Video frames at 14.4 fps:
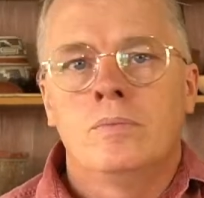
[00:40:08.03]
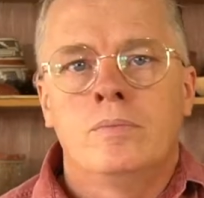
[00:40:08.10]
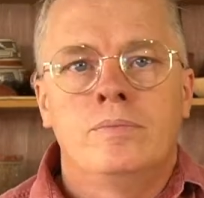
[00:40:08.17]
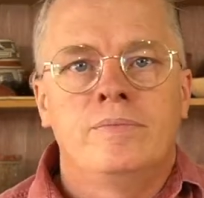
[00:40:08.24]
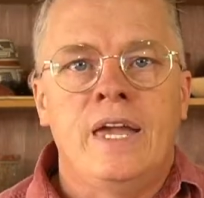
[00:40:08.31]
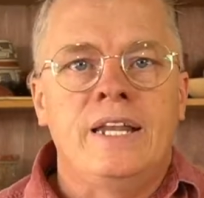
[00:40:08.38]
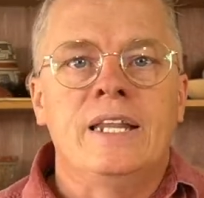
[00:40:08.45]

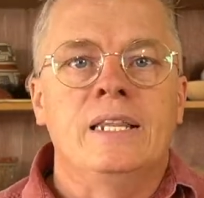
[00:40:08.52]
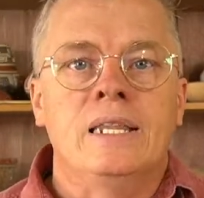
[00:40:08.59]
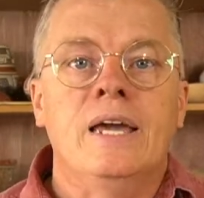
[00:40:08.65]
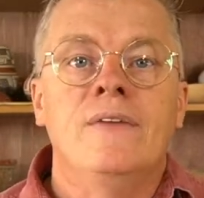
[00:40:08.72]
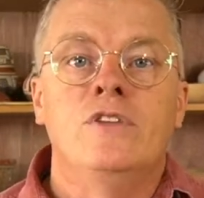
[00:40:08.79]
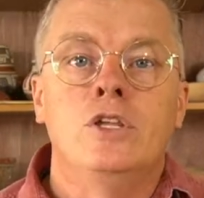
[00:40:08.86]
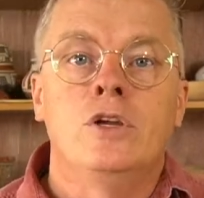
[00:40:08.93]
they didn't
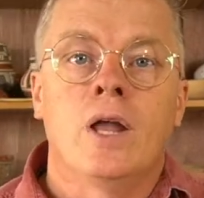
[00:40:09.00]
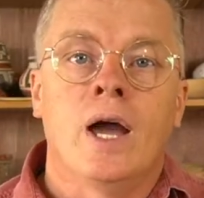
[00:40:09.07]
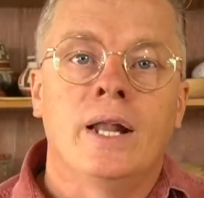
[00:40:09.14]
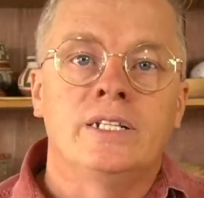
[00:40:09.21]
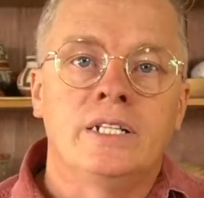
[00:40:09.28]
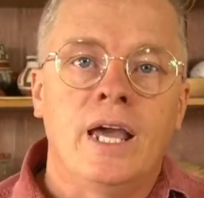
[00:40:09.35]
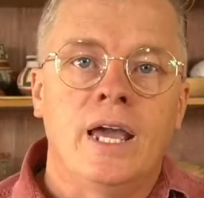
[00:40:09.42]
live in the United
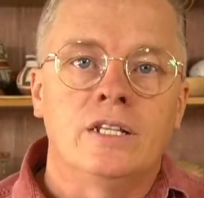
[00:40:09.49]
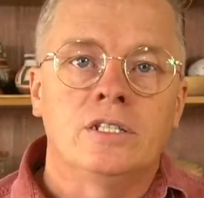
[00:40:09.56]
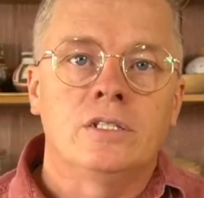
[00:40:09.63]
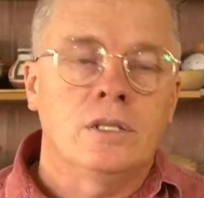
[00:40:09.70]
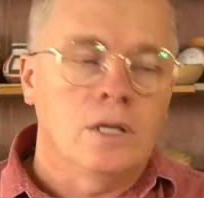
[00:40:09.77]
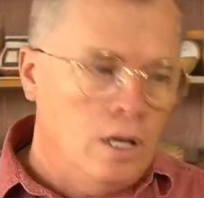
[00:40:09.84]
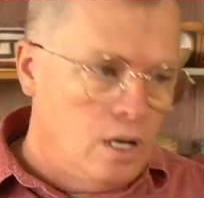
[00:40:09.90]

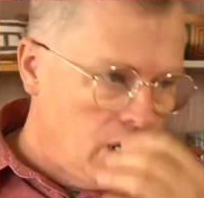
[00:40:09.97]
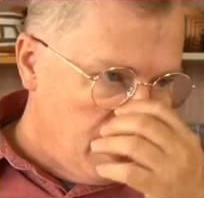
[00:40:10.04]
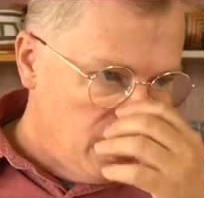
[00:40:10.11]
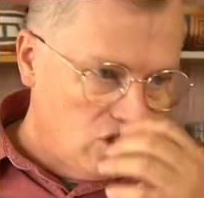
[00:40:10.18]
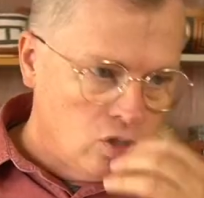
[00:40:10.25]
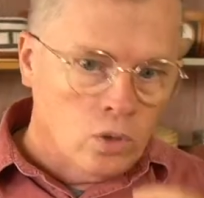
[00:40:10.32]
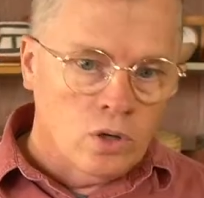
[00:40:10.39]
States uh,
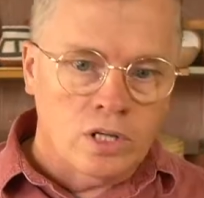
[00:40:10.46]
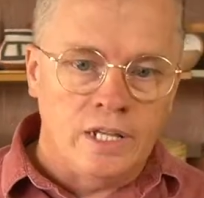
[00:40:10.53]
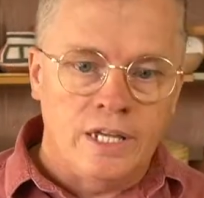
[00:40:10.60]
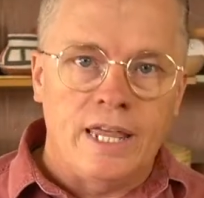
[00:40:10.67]
historically.